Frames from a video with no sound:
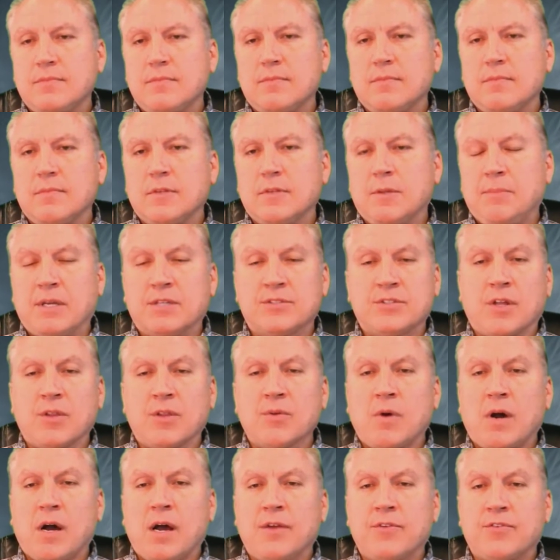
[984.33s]
Because
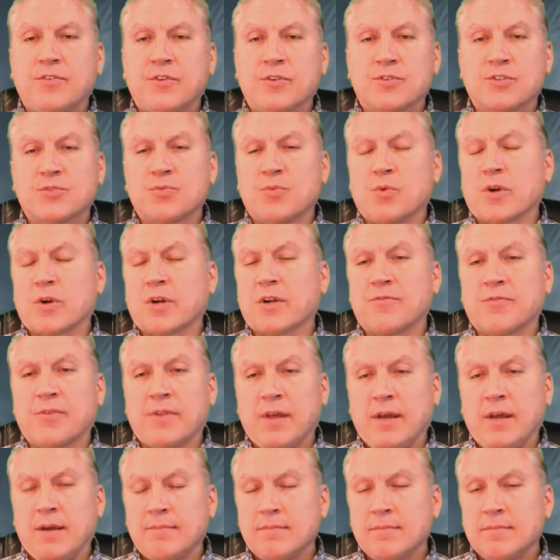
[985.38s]
otherwise, you're just working for
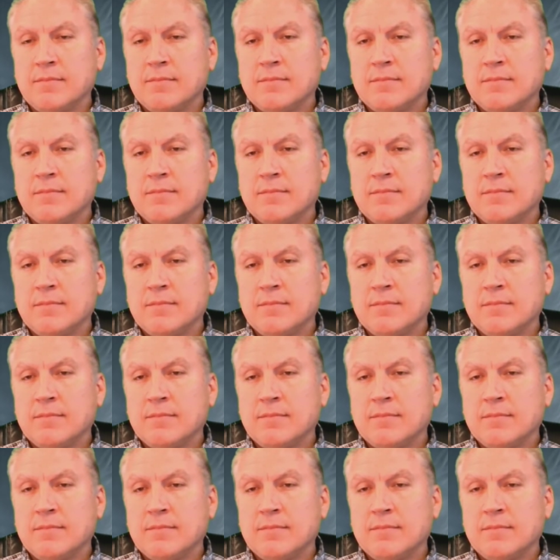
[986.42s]
them.